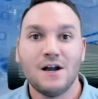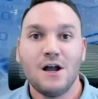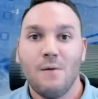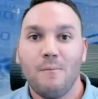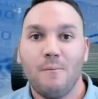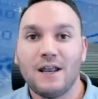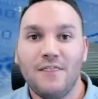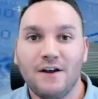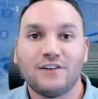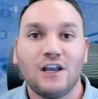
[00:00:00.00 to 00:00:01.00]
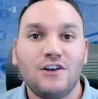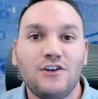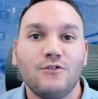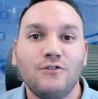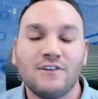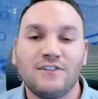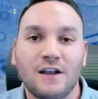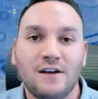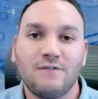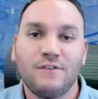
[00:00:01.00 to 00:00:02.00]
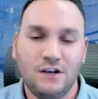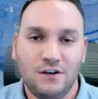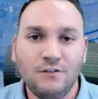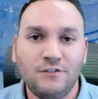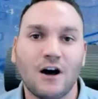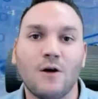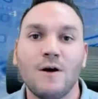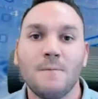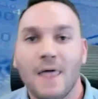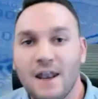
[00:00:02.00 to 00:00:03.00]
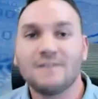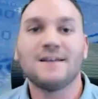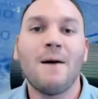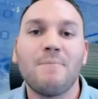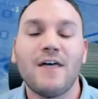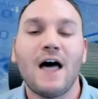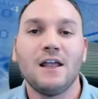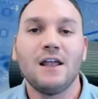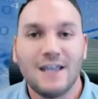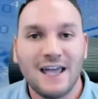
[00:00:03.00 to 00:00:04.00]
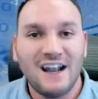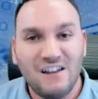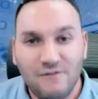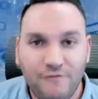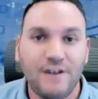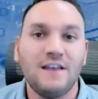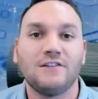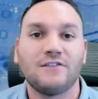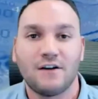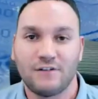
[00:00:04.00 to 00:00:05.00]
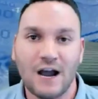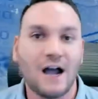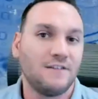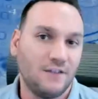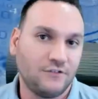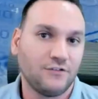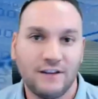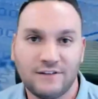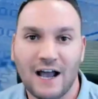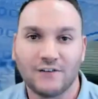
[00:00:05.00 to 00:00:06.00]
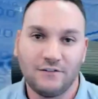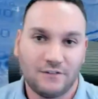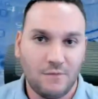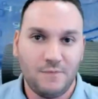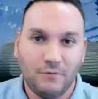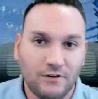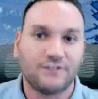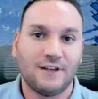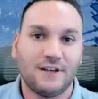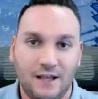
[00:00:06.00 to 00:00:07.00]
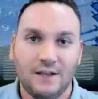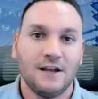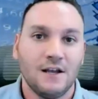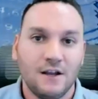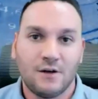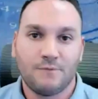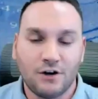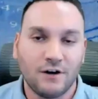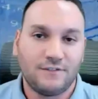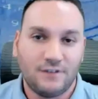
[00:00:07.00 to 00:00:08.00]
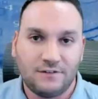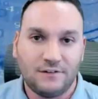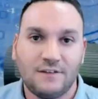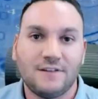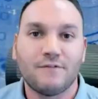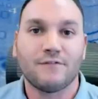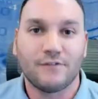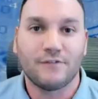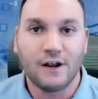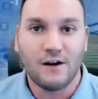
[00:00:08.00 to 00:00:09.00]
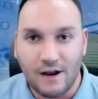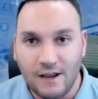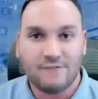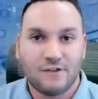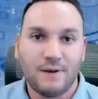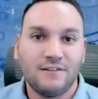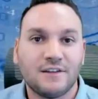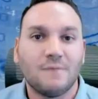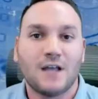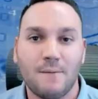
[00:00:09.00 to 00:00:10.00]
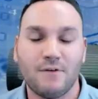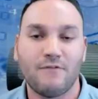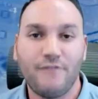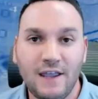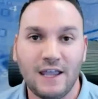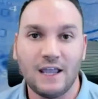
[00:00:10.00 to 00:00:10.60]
but there's a huge incentive to do so. And on top of that, you get any fees that are tied to the transaction. So when people are sending cryptocurrencies, it's never for free, right? You have to pay some type of fee,